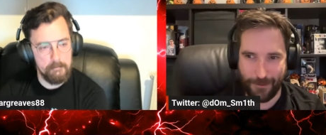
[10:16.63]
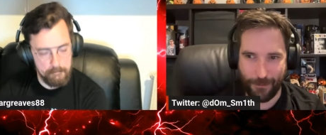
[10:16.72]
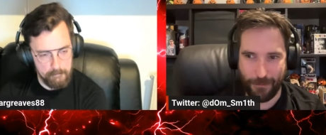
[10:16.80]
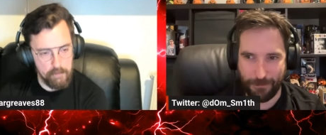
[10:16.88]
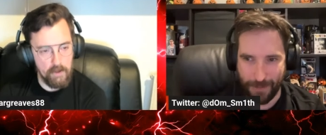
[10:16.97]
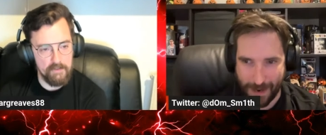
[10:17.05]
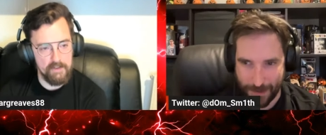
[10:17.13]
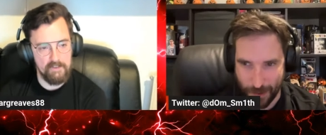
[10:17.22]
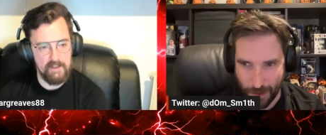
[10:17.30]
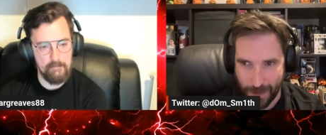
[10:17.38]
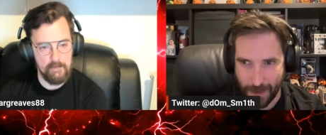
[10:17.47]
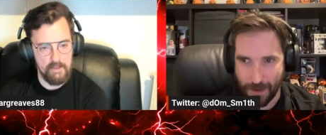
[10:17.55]
Speaker 1: of reflect process
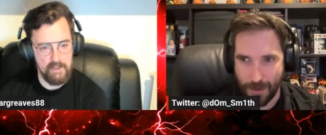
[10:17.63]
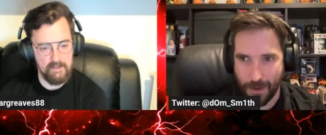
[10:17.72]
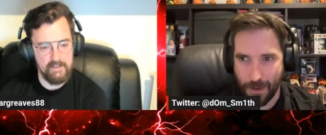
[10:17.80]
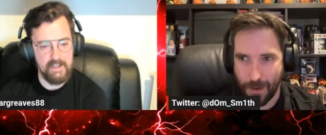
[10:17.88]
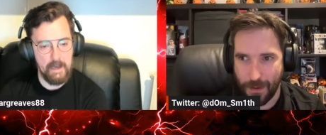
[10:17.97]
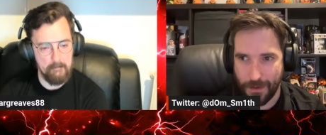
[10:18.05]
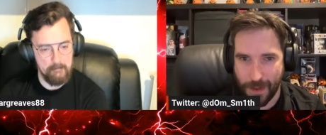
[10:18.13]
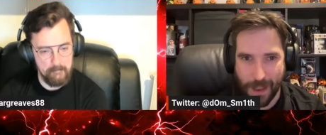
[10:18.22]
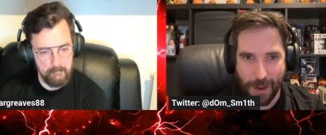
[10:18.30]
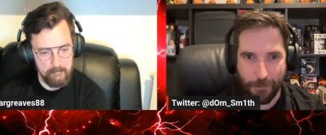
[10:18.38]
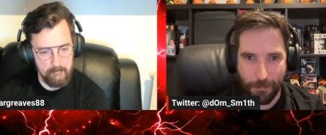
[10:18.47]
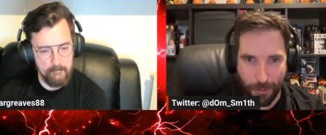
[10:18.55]
everything. Yeah,
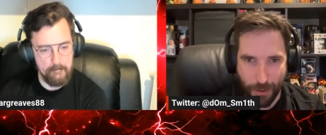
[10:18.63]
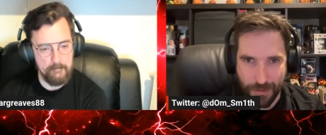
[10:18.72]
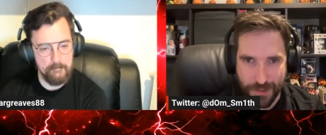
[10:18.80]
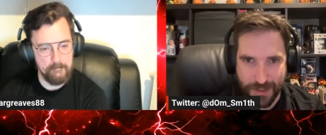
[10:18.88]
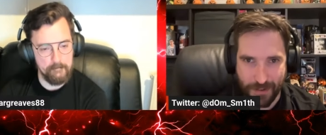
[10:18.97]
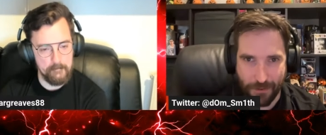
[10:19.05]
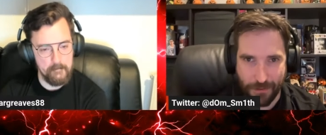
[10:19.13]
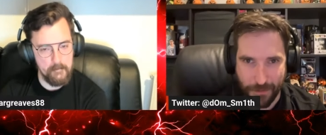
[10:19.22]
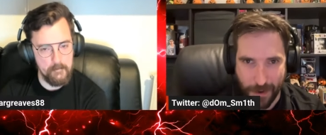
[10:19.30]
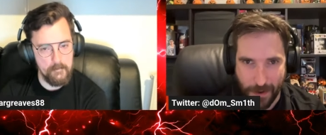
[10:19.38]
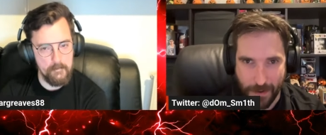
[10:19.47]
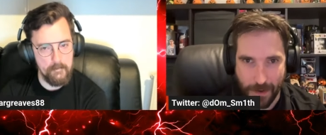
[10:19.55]
yeah, process
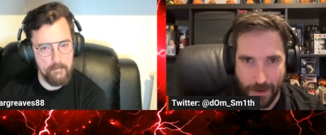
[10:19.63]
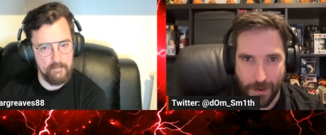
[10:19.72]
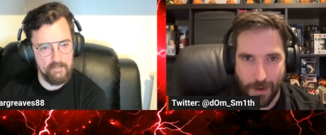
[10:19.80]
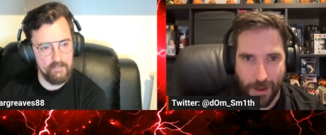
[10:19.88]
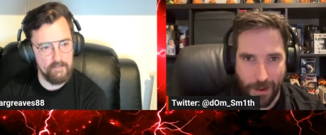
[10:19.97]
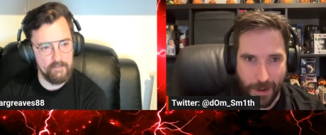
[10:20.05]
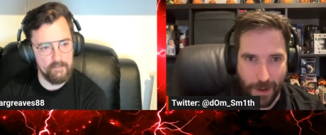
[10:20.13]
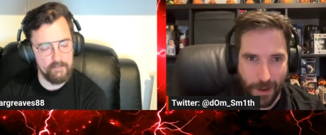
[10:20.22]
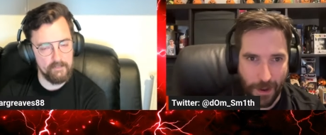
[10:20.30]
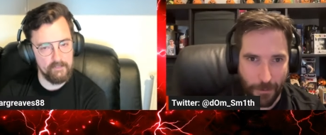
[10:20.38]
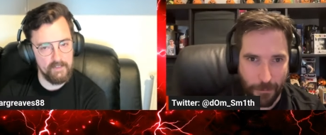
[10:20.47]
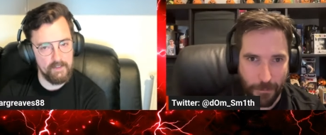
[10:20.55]
everything.
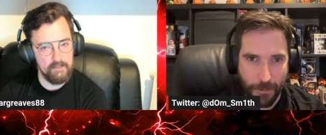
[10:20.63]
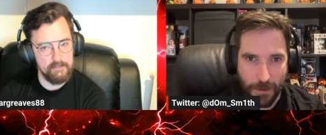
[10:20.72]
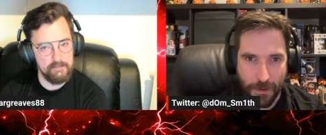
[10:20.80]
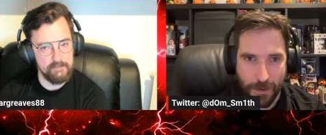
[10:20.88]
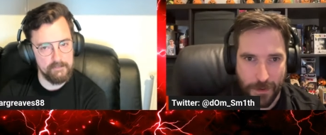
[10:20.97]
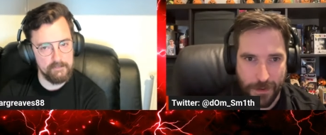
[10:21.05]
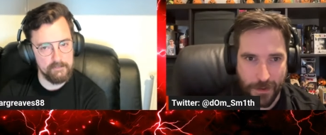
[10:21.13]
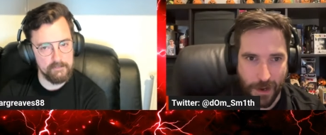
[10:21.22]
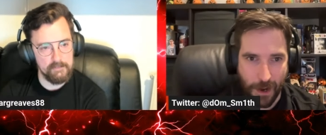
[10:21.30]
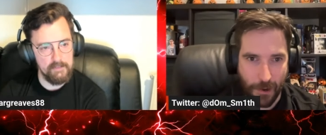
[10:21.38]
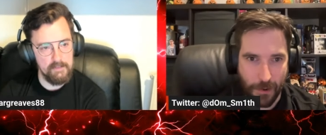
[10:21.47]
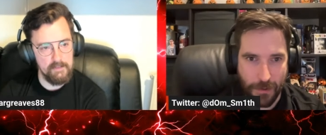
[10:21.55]
Um, you
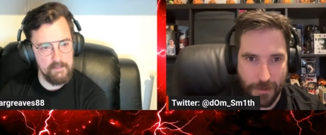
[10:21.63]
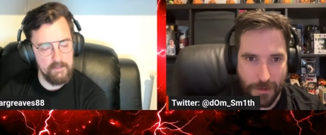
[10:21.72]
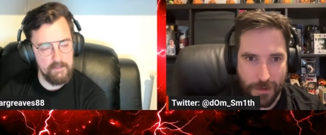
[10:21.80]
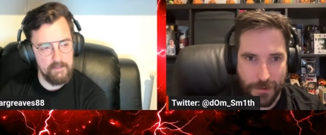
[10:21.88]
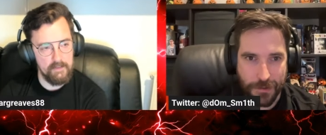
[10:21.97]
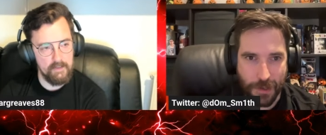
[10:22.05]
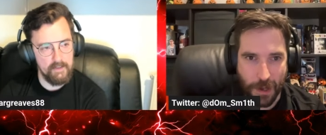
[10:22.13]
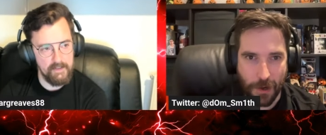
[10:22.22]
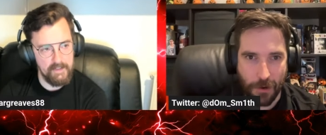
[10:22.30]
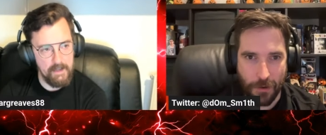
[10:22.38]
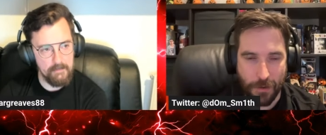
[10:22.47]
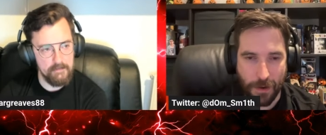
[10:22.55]
know. So
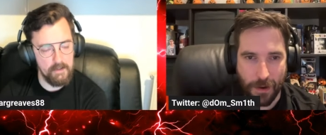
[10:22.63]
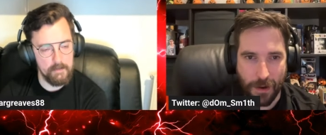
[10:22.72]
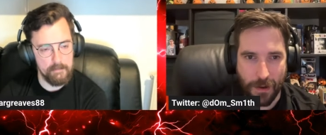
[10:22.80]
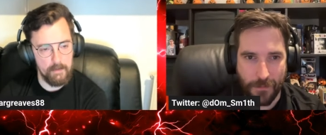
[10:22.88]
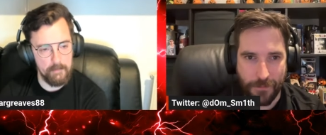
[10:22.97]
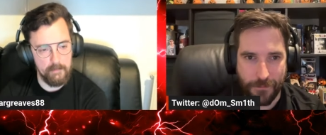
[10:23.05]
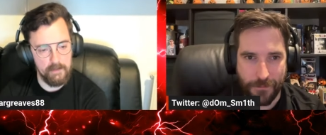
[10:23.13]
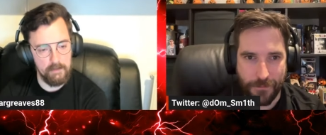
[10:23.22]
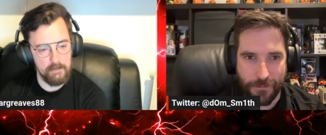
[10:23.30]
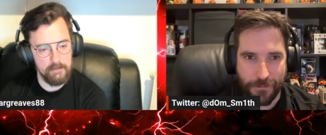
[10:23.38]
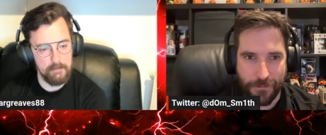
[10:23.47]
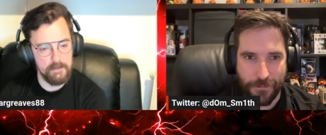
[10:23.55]
yeah,
Speaker 2: not a problem at all,
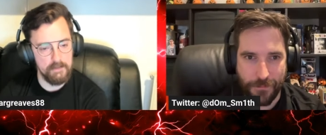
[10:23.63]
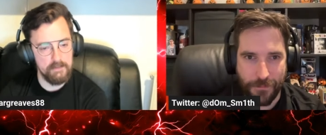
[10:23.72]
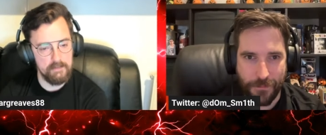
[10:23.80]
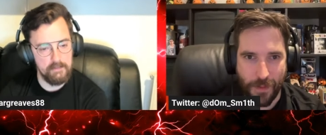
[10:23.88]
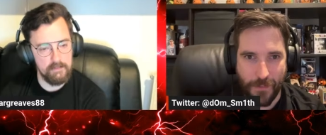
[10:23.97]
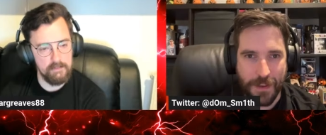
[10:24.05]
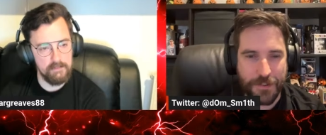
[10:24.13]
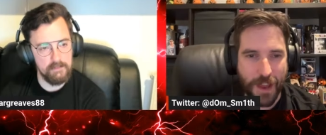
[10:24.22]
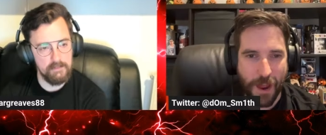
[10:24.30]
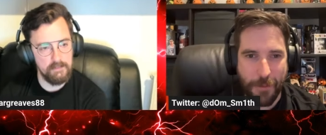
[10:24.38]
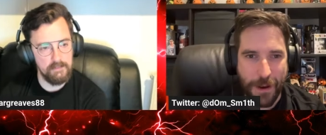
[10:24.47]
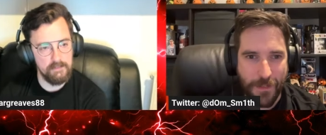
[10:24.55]
dude.
Speaker 1: Unless
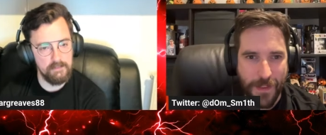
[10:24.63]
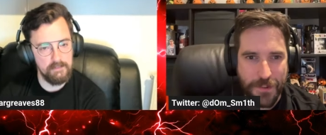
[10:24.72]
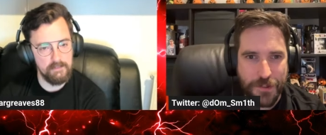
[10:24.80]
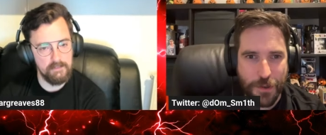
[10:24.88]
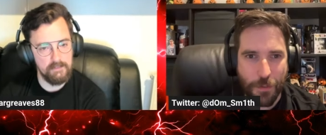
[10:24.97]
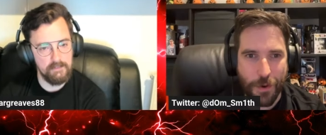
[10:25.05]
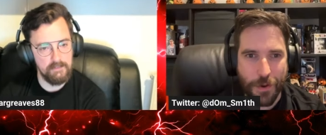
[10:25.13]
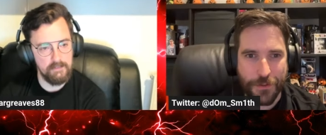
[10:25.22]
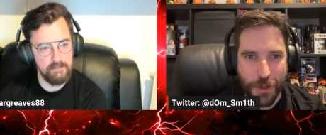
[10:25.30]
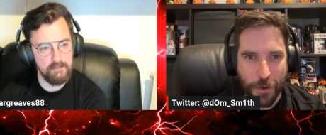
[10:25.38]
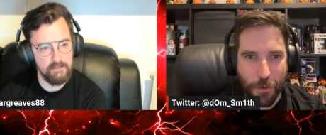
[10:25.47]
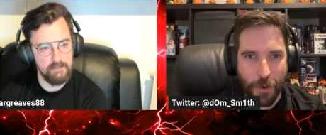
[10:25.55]
I mean, unless you want to
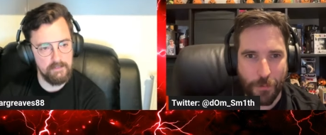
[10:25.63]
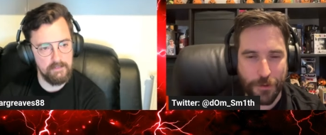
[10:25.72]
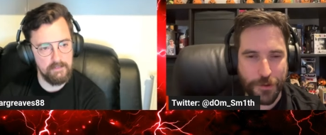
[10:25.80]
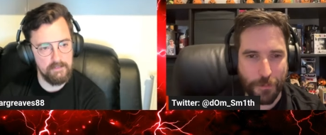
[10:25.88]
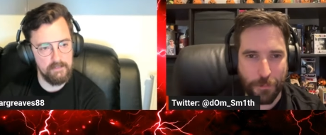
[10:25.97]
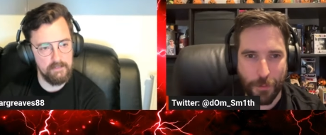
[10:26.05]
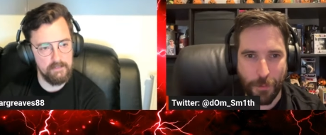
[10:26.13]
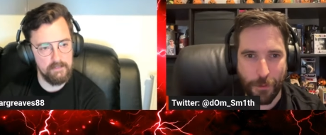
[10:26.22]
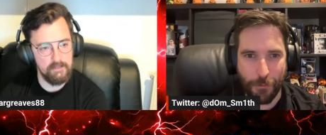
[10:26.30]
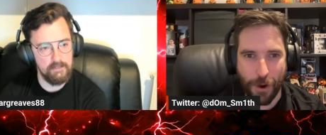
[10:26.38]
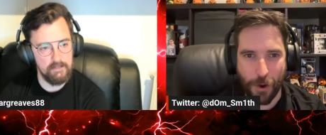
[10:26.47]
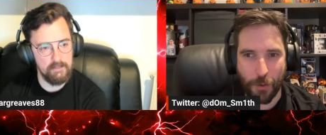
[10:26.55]
do one, we jump on
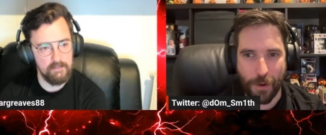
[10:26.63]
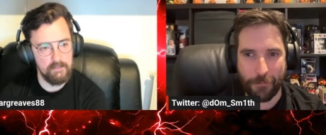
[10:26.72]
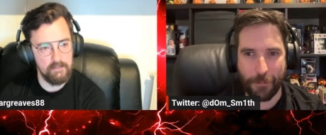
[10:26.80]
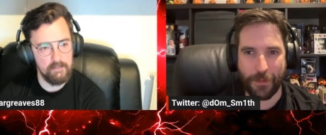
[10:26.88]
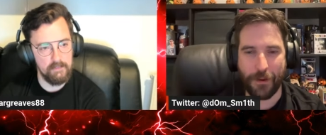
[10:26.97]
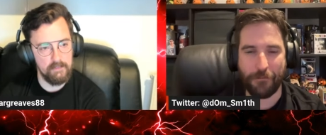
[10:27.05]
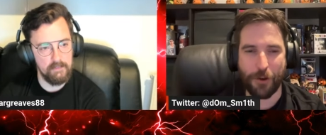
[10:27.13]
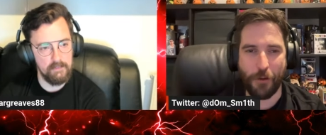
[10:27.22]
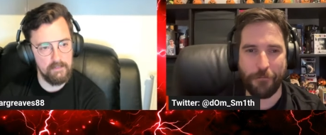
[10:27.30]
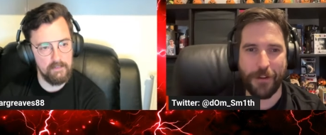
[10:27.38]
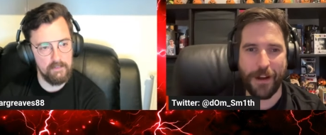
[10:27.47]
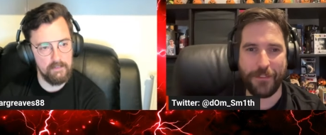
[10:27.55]
one real quick. But then I've got
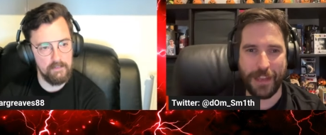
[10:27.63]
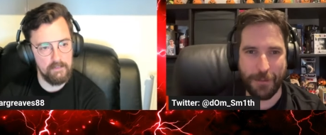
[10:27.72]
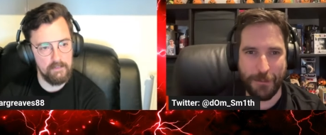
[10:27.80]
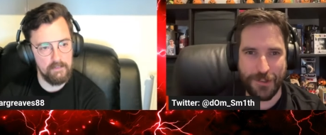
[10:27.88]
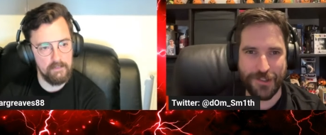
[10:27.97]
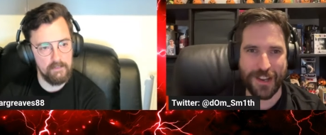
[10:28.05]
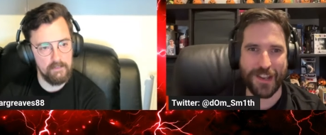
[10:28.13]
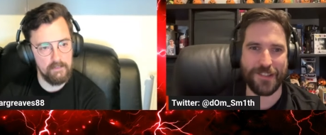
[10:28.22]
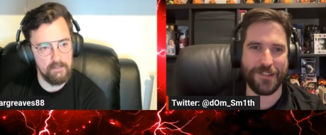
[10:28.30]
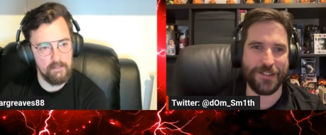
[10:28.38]
to find the images and